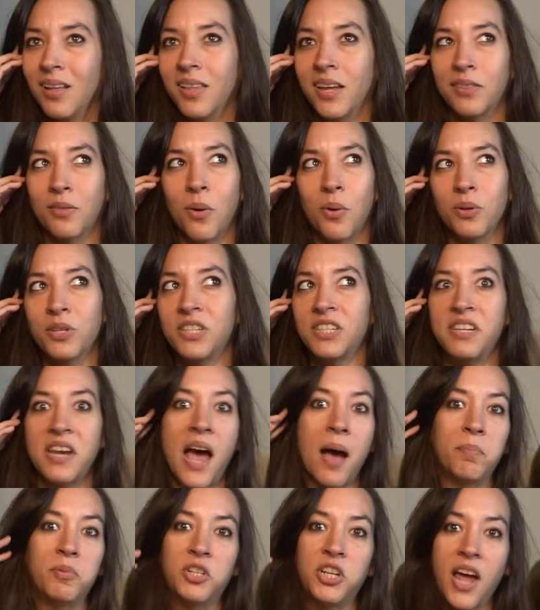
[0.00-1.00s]
the whole
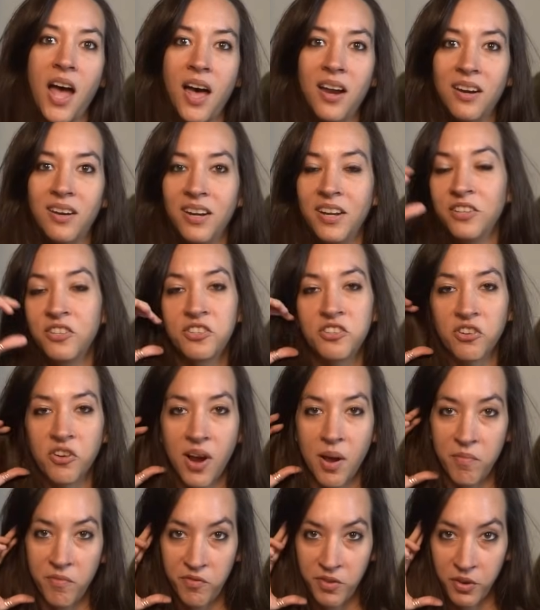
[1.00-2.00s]
Snapchat and
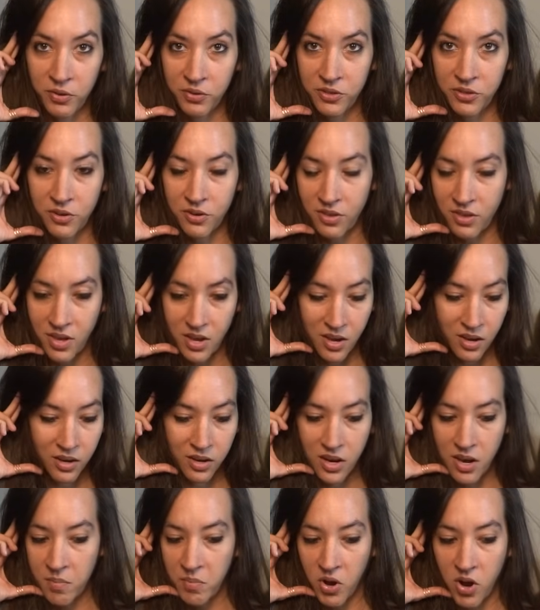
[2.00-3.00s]
Instagram filter thing,
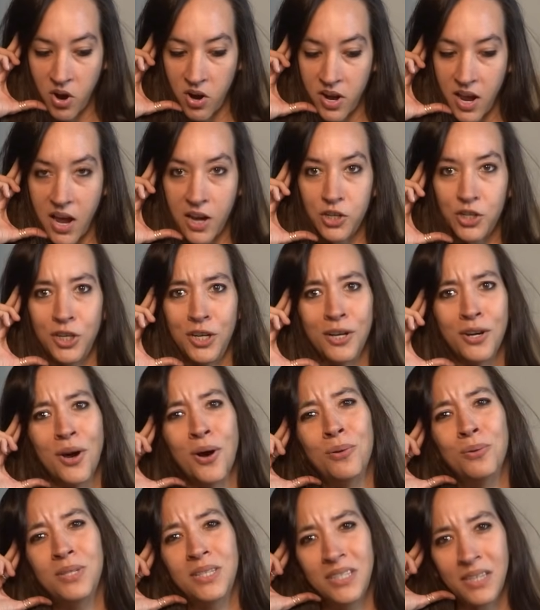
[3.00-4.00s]
Kim Kardashian,
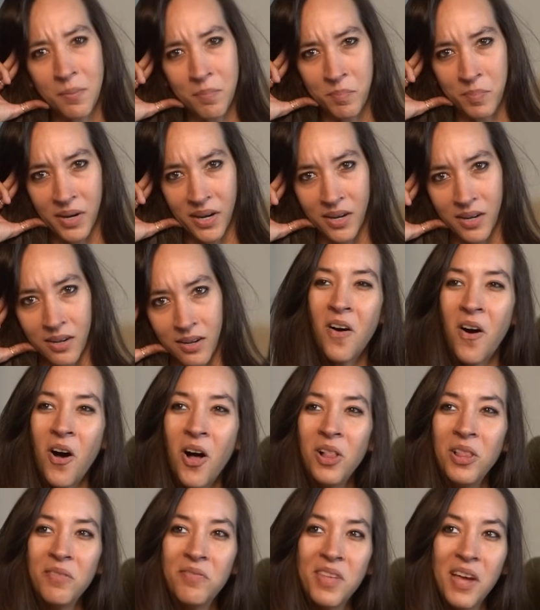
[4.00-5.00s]
Ozempic.
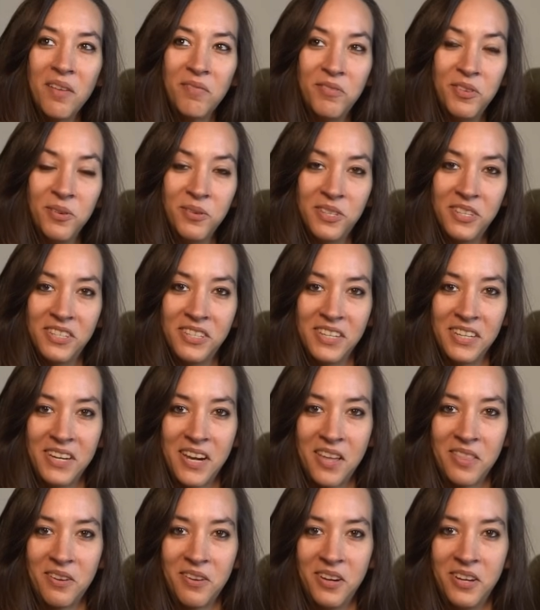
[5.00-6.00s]
All of that fuses
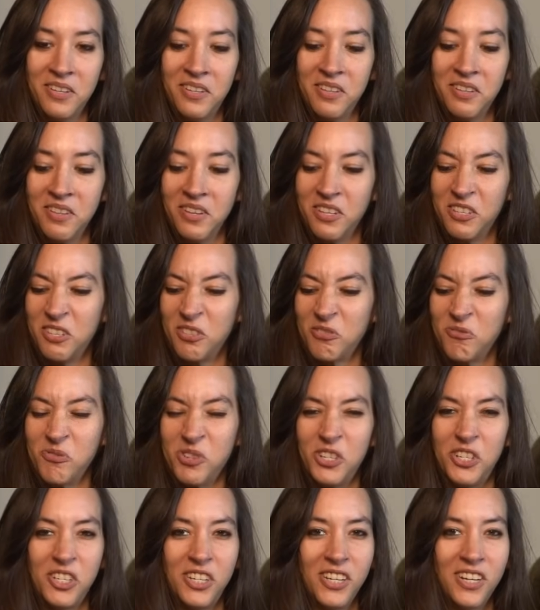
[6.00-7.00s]
together into this
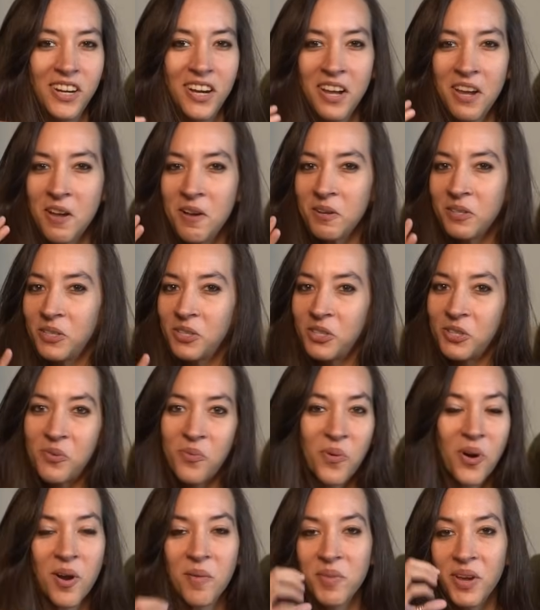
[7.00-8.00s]
squishy,
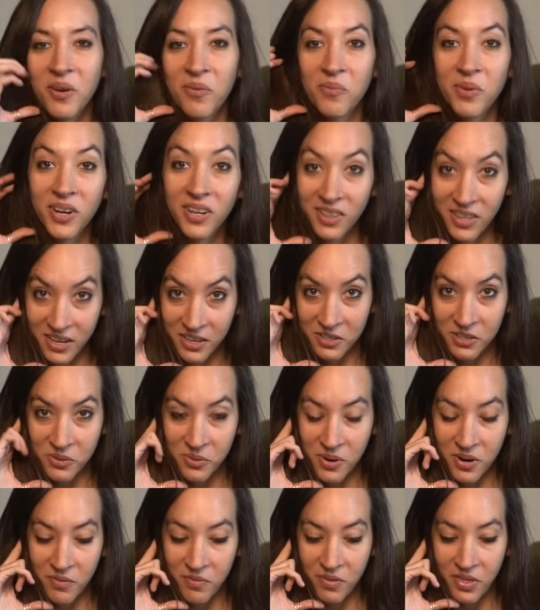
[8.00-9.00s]
squirming, wriggling
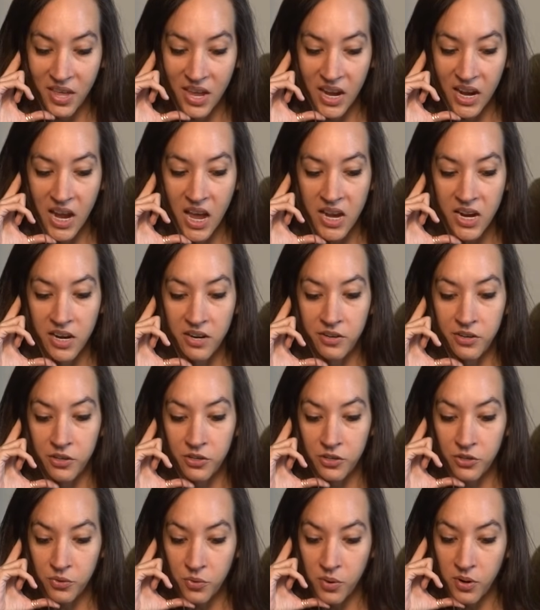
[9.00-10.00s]
sort of thing, and it
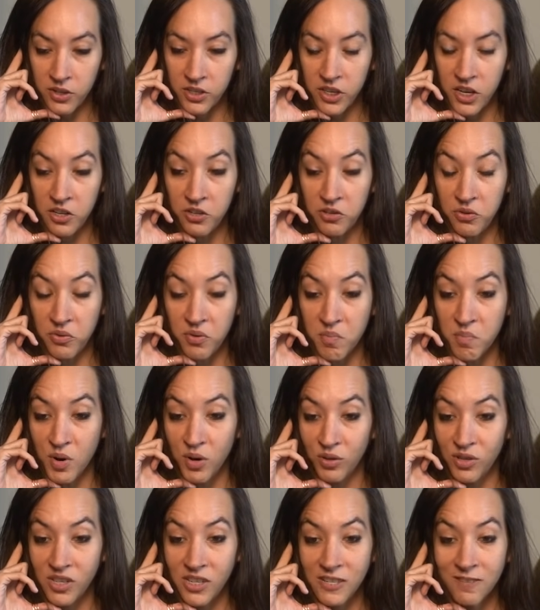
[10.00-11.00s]
distorts into the
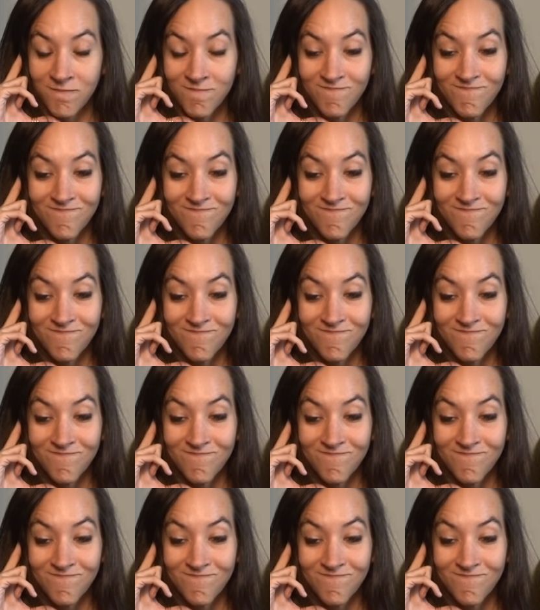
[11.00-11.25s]
most